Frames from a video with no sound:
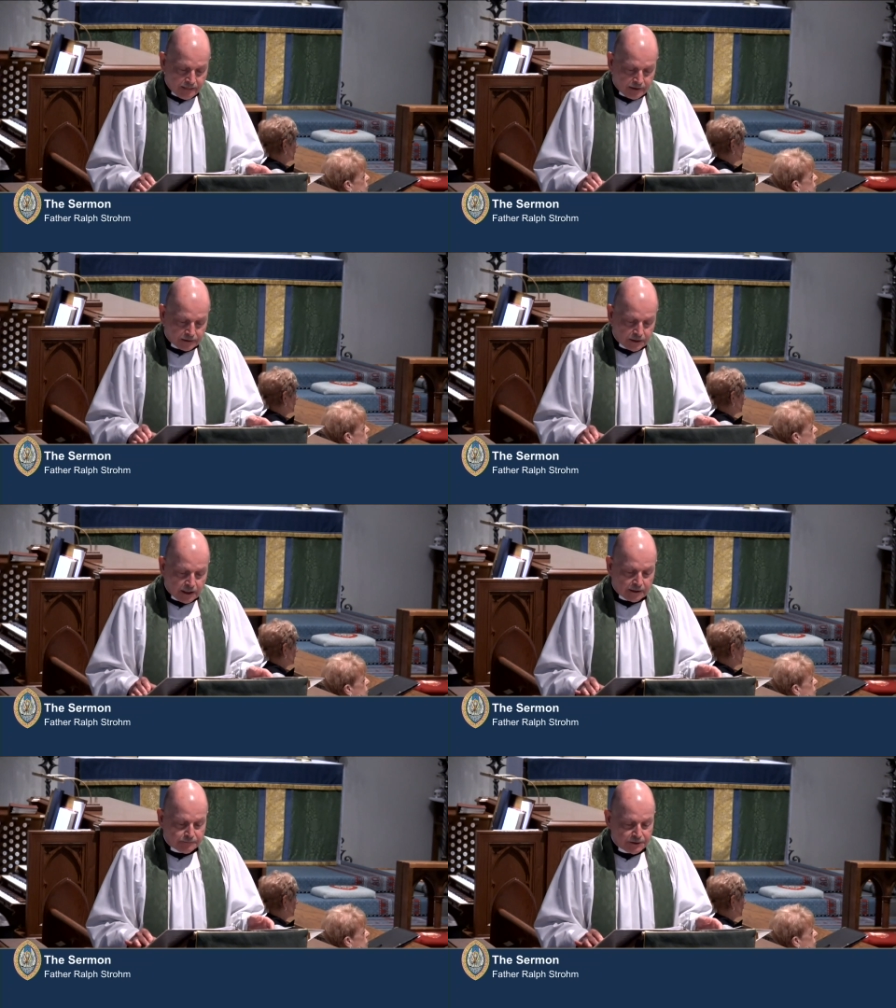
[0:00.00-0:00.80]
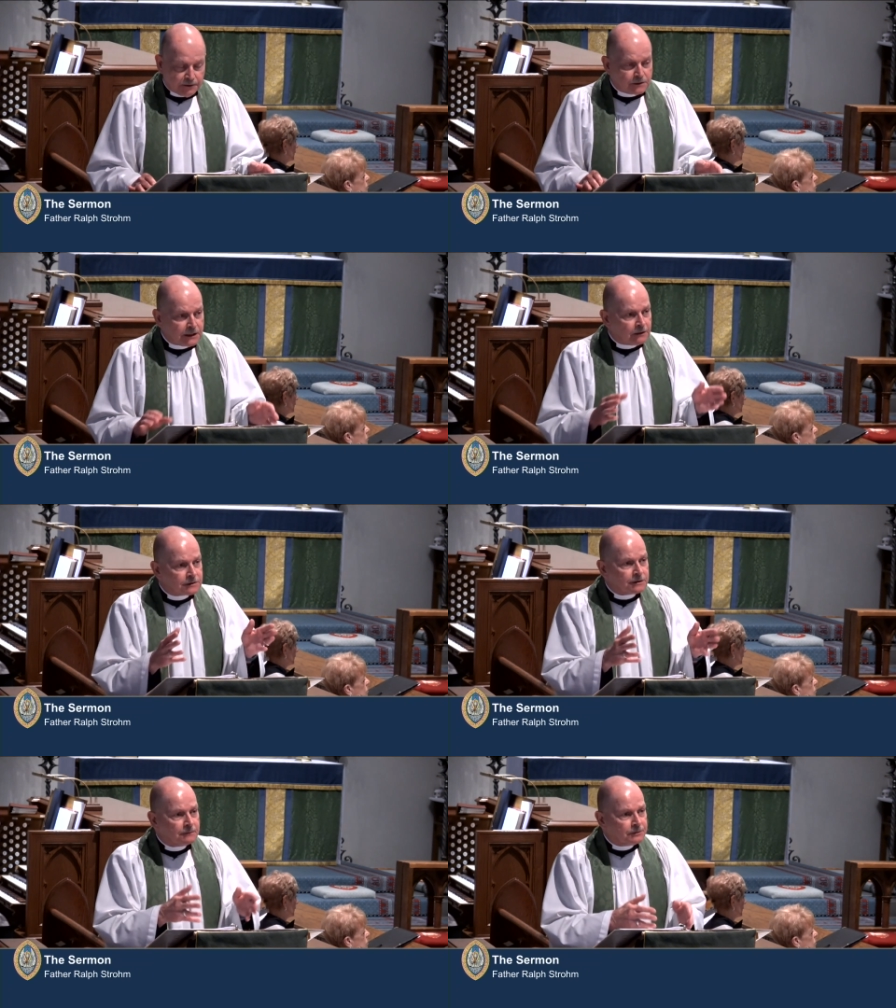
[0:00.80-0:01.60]
And God appears, how
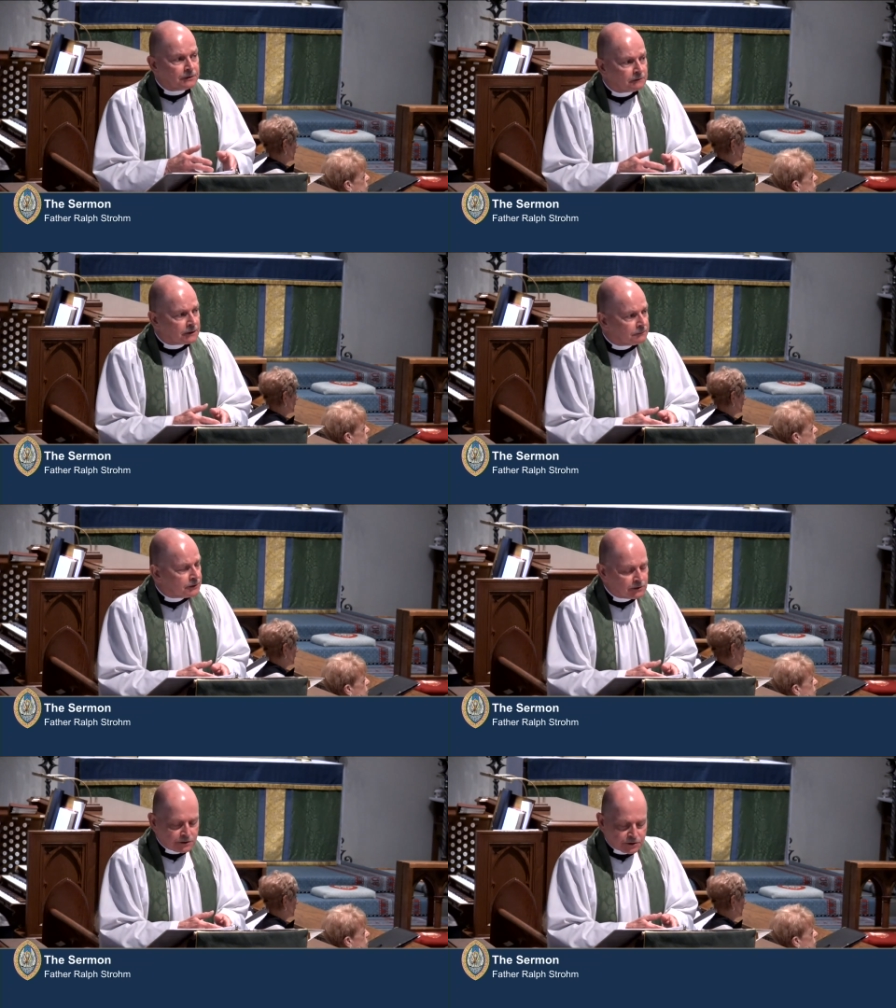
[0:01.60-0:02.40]
does He appear? He appears in